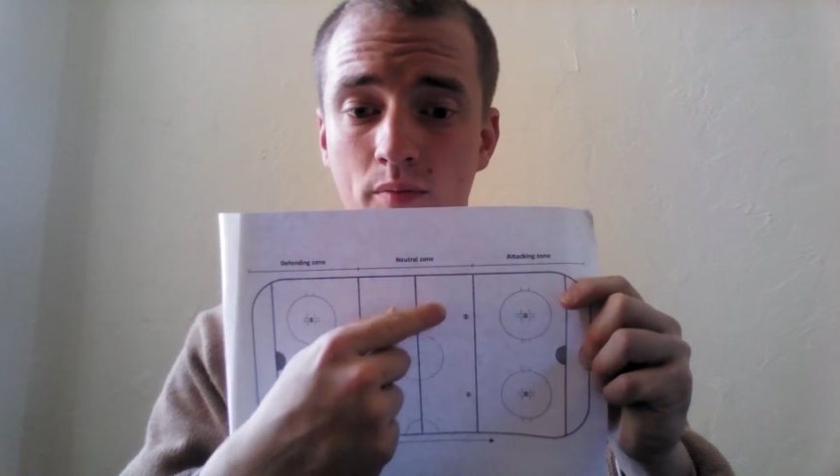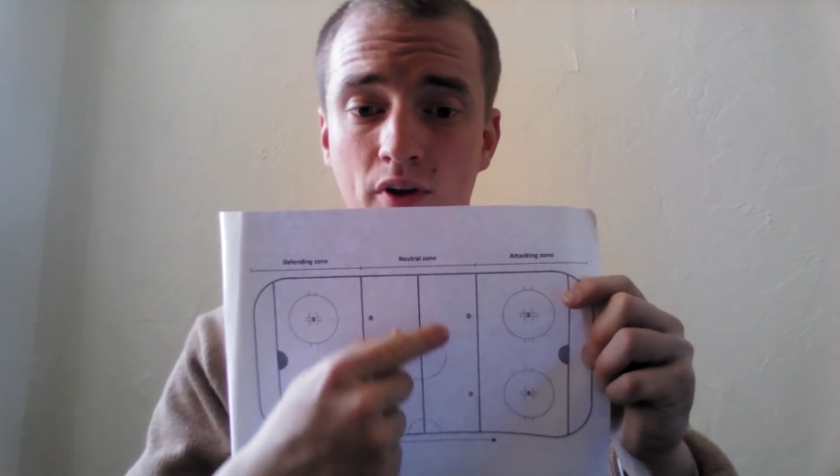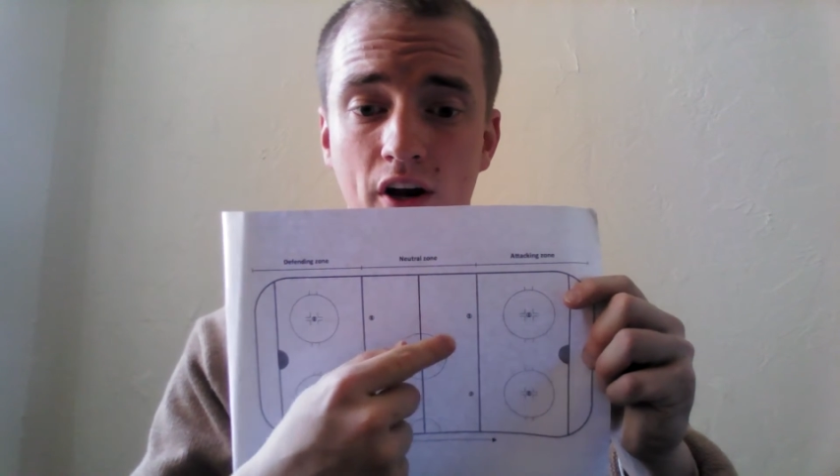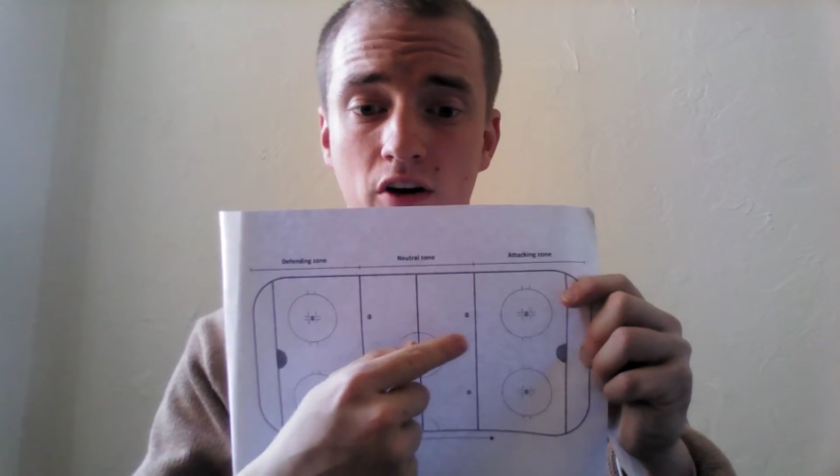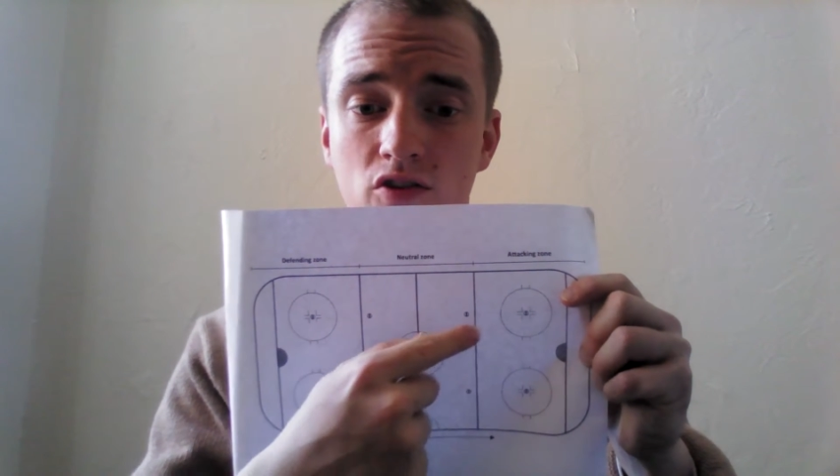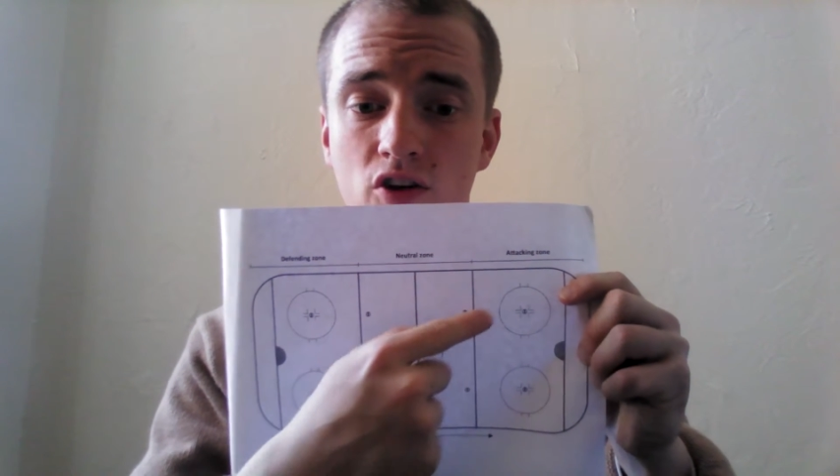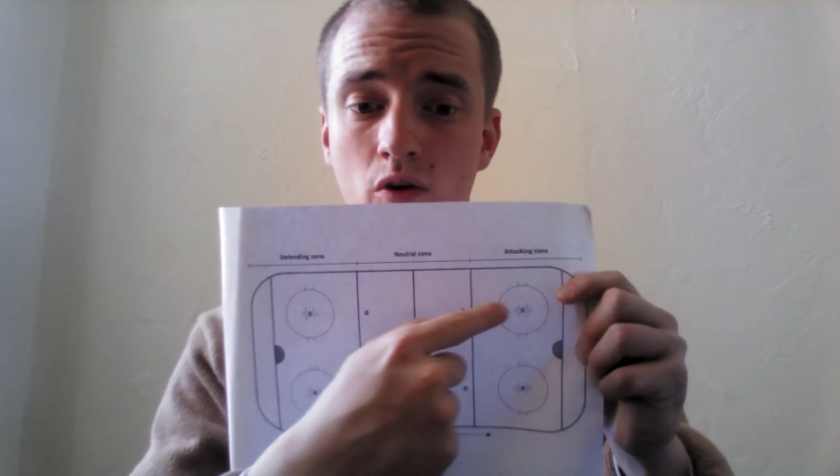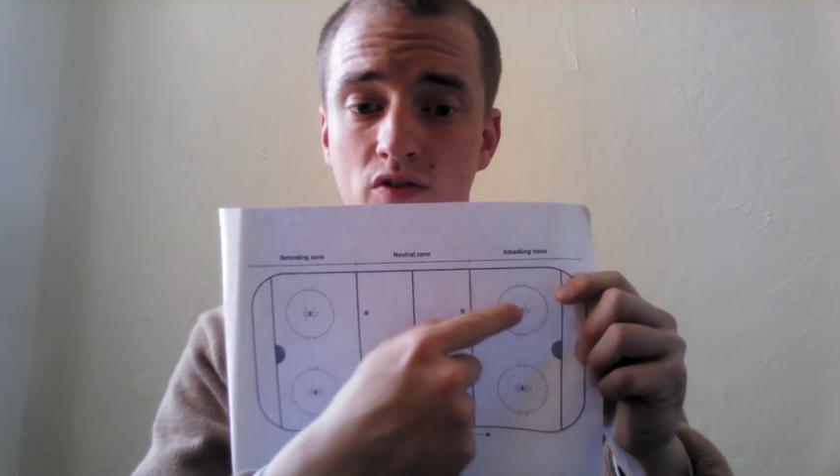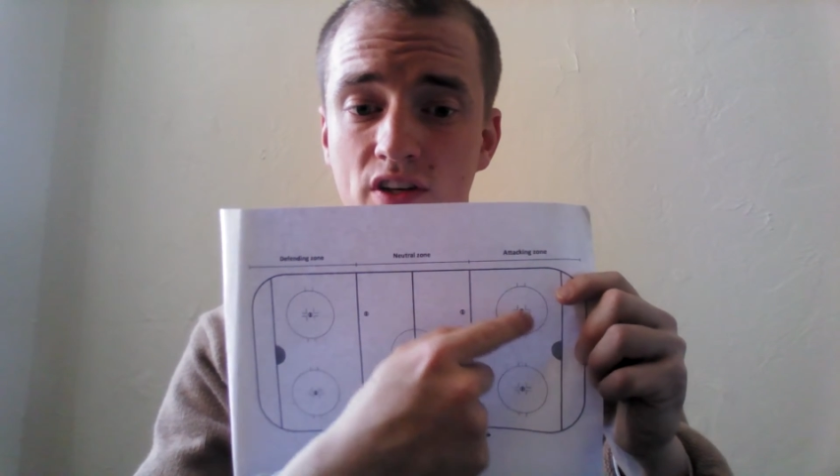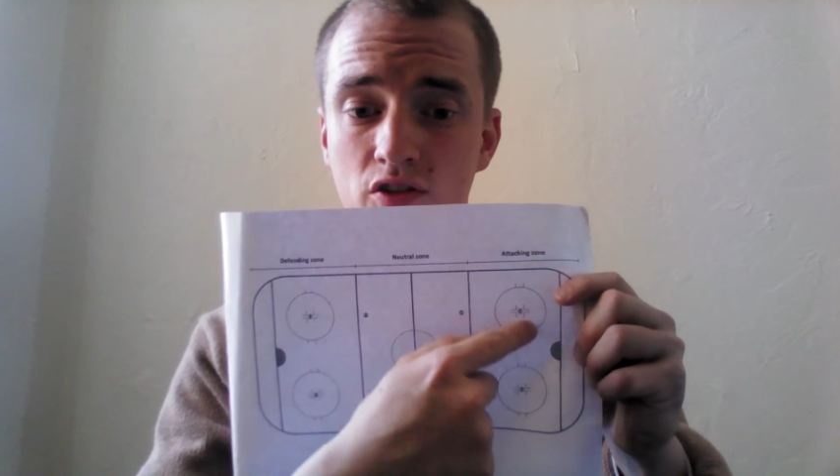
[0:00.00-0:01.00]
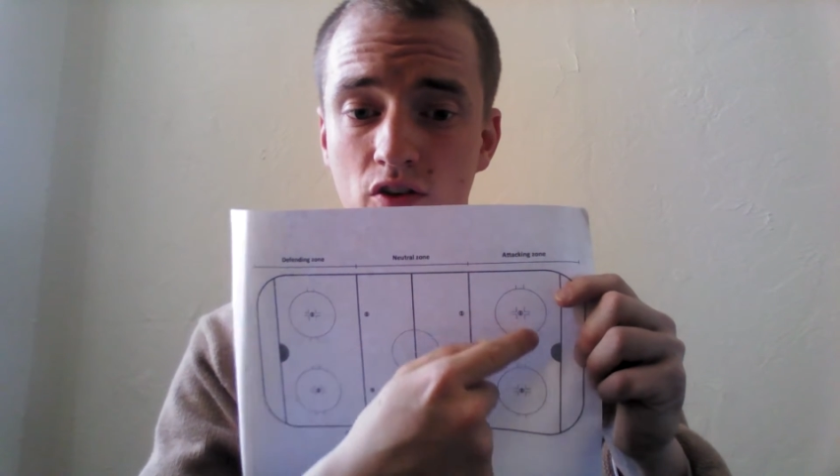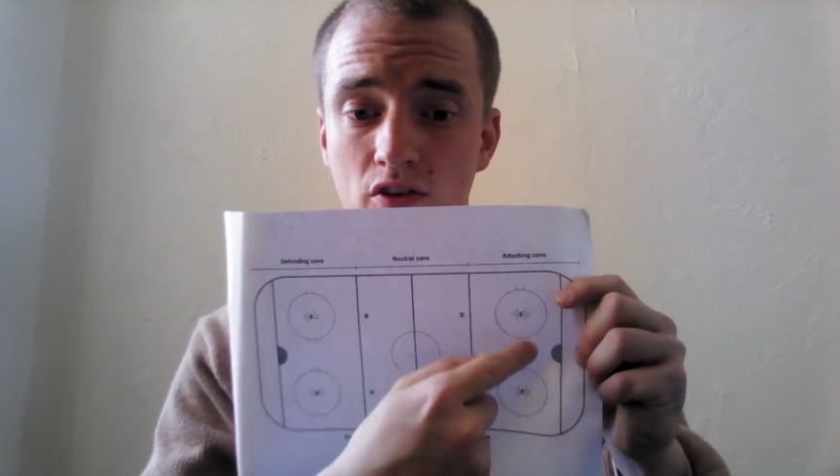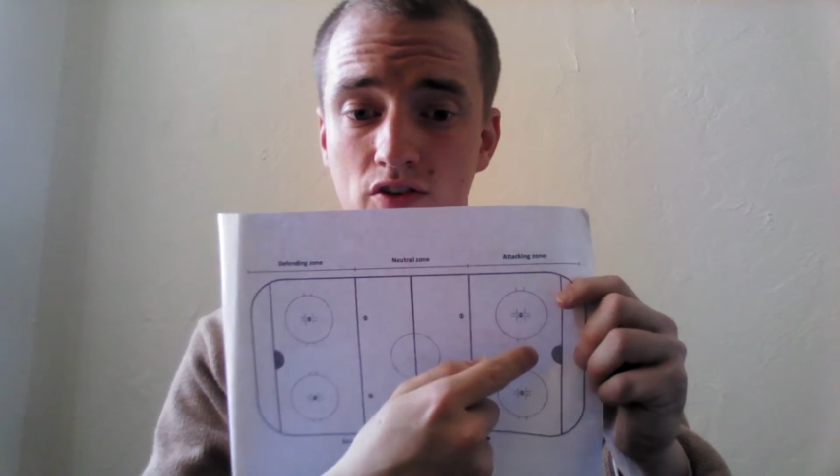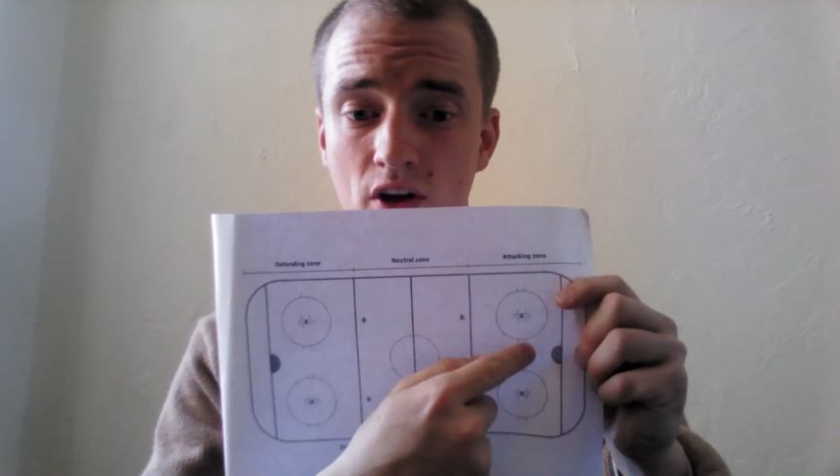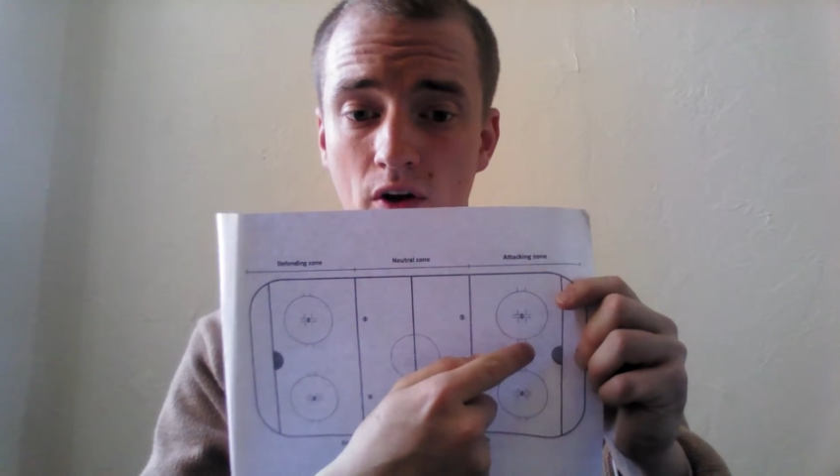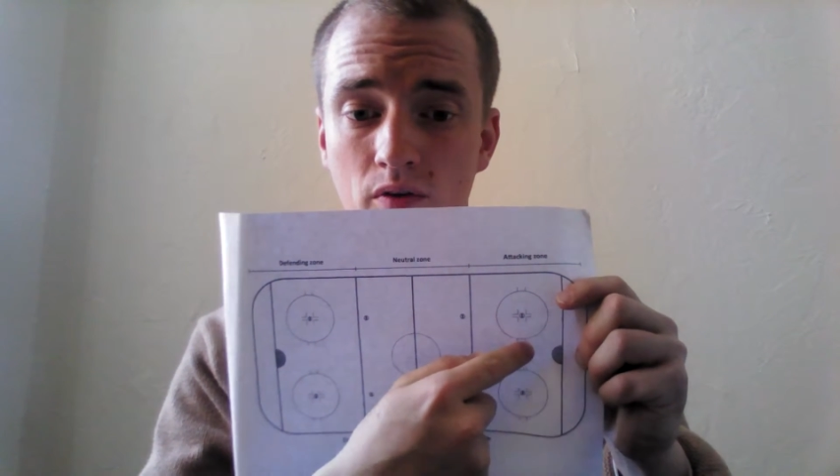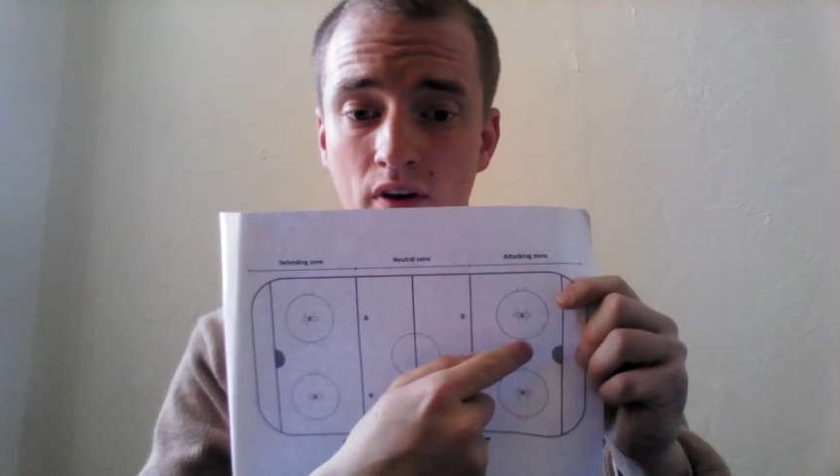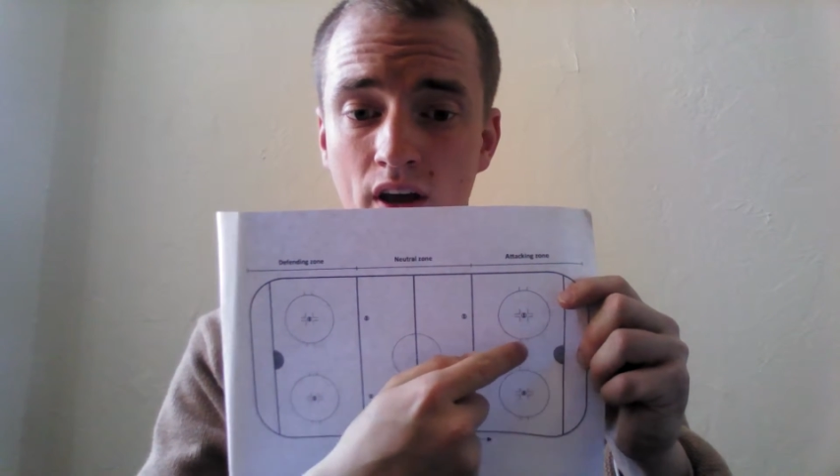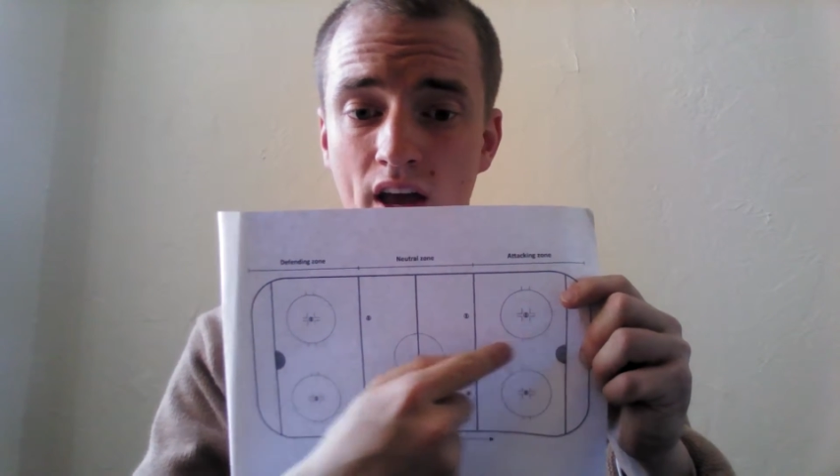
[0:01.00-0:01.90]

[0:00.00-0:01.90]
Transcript: players goes into the zone.